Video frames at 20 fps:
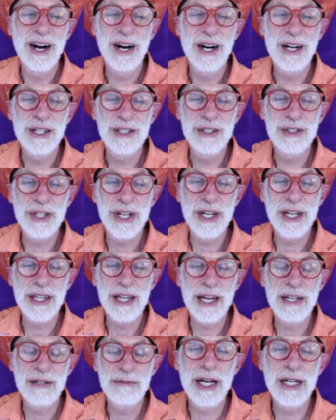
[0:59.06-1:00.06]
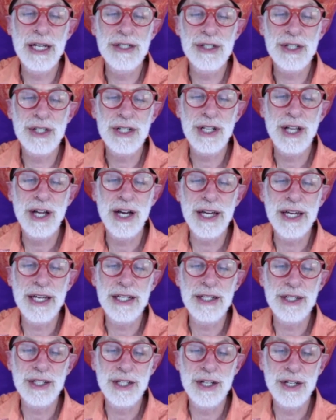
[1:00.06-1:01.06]
Are you saying that as the
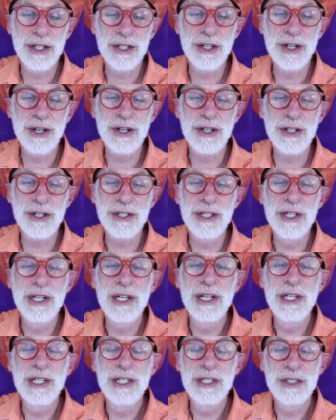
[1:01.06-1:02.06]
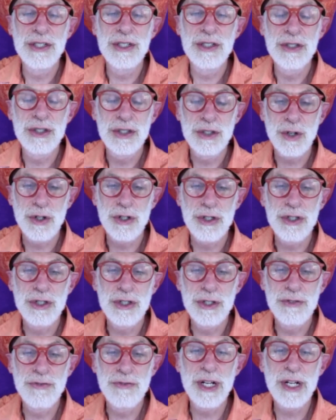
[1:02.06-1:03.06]
client, the young girl, starts
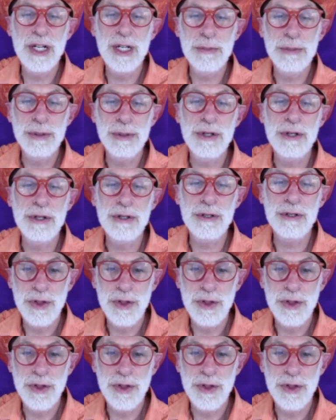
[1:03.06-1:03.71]
to develop her